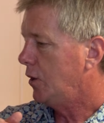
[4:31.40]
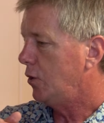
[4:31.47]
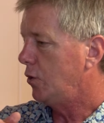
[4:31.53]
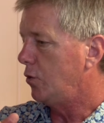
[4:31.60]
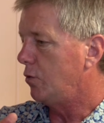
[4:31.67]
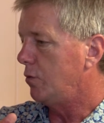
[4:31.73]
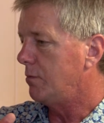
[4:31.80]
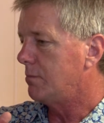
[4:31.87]

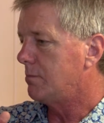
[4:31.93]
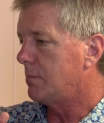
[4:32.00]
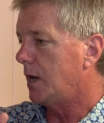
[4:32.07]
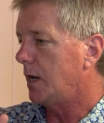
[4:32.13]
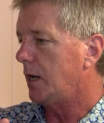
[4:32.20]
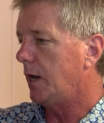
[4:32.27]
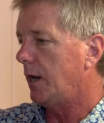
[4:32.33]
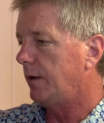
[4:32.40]
who
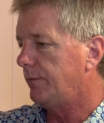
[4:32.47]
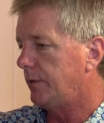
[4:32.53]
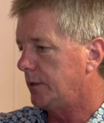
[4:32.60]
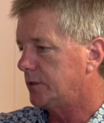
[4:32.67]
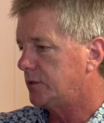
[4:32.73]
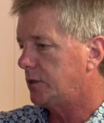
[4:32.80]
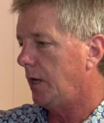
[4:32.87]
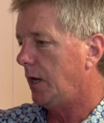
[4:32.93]
might have
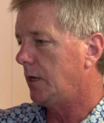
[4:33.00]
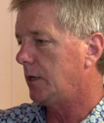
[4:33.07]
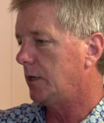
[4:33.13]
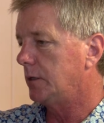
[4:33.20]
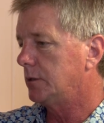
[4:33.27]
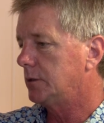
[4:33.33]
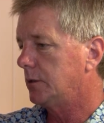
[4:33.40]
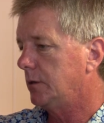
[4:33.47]
this
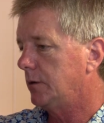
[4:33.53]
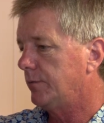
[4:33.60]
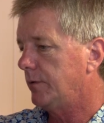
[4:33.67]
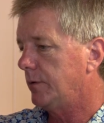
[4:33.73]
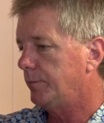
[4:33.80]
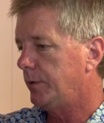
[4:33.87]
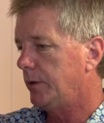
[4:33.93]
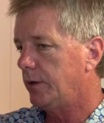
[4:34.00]
challenge over
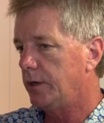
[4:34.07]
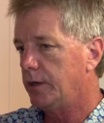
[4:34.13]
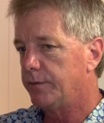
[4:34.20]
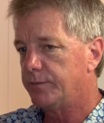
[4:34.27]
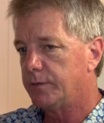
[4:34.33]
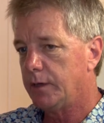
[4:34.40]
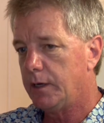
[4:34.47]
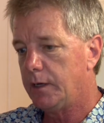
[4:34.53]
a period
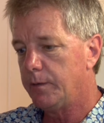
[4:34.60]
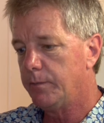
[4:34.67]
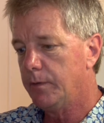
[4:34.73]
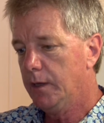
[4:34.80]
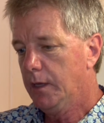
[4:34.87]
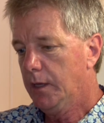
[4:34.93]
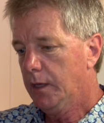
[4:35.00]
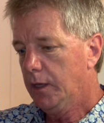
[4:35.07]
of time,
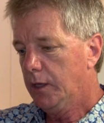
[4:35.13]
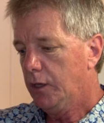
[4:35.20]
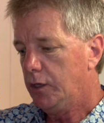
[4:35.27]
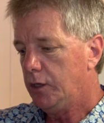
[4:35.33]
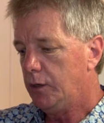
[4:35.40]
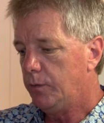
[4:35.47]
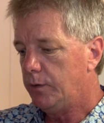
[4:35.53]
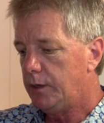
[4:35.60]

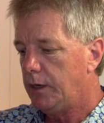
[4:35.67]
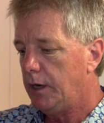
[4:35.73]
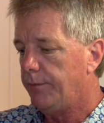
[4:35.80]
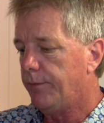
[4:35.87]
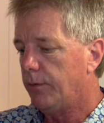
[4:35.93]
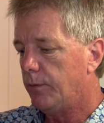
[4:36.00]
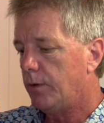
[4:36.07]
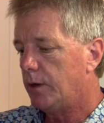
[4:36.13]
you would
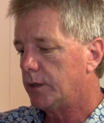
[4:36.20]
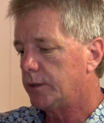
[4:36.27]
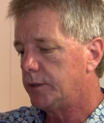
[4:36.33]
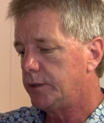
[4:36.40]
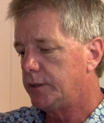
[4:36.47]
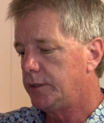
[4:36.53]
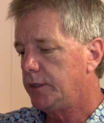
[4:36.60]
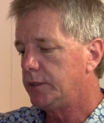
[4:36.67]
never want
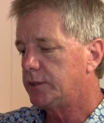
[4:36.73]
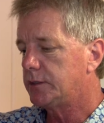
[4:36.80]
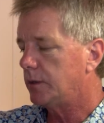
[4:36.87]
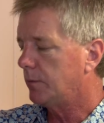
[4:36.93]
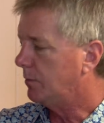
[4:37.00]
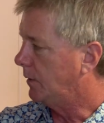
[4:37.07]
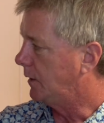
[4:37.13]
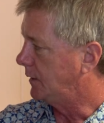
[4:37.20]
to teach
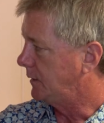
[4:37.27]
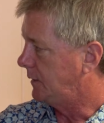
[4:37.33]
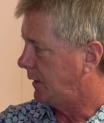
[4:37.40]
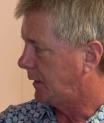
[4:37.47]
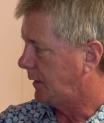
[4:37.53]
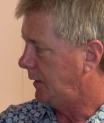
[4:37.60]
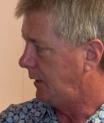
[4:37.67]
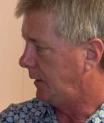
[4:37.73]
them one
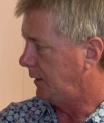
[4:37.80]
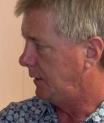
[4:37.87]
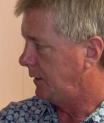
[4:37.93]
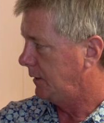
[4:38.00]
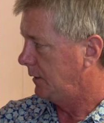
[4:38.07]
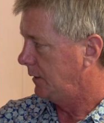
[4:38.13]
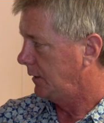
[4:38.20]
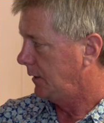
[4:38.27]
technique,
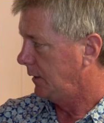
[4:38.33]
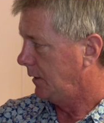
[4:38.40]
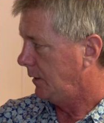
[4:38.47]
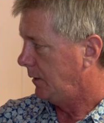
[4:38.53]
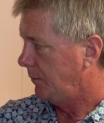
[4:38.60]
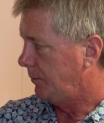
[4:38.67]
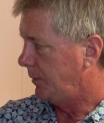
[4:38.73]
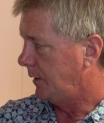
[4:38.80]

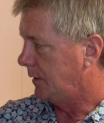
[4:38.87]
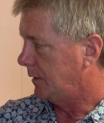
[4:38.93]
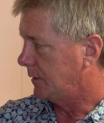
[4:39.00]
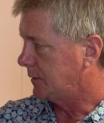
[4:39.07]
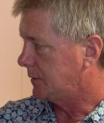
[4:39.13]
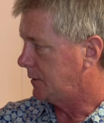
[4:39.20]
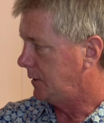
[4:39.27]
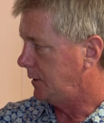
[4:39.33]

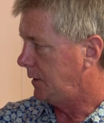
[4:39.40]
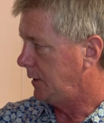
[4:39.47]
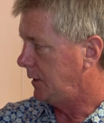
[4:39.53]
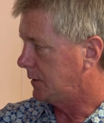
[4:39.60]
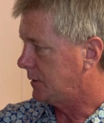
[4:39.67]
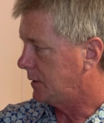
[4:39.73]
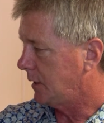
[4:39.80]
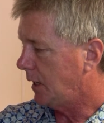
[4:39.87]
because
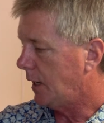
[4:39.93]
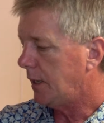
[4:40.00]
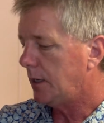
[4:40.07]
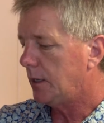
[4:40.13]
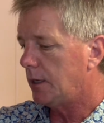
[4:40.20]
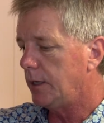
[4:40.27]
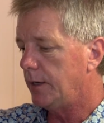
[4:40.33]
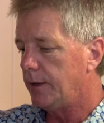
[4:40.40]
it's
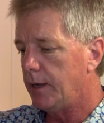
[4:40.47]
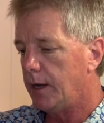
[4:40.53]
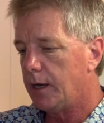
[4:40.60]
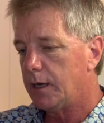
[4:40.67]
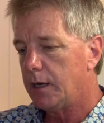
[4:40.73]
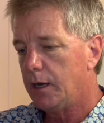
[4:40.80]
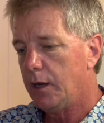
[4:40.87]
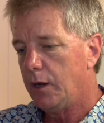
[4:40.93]
likely
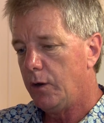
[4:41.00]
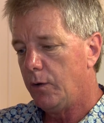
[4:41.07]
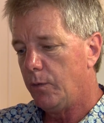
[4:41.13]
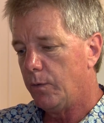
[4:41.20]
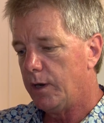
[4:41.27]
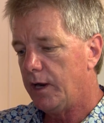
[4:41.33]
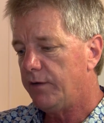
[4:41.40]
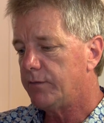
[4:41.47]
that
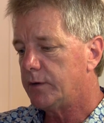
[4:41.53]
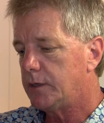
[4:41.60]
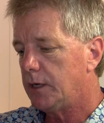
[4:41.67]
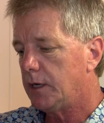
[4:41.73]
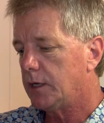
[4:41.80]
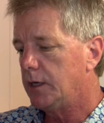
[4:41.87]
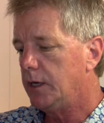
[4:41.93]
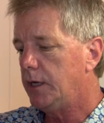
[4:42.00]
whatever
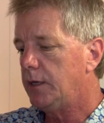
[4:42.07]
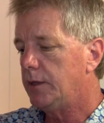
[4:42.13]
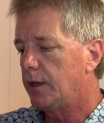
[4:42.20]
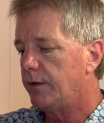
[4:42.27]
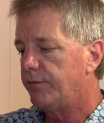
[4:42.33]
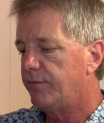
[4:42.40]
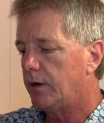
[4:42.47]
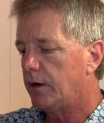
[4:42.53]
technique
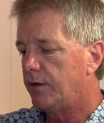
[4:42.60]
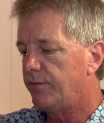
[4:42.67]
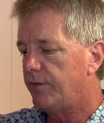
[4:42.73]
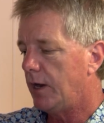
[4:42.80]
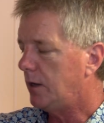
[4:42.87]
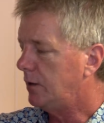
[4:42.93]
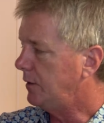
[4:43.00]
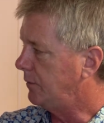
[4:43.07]
they find
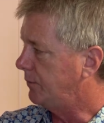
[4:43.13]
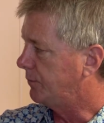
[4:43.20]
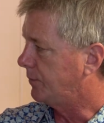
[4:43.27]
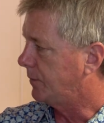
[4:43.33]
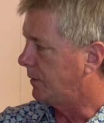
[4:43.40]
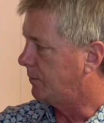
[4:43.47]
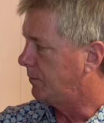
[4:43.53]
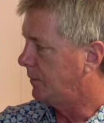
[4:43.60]
value from,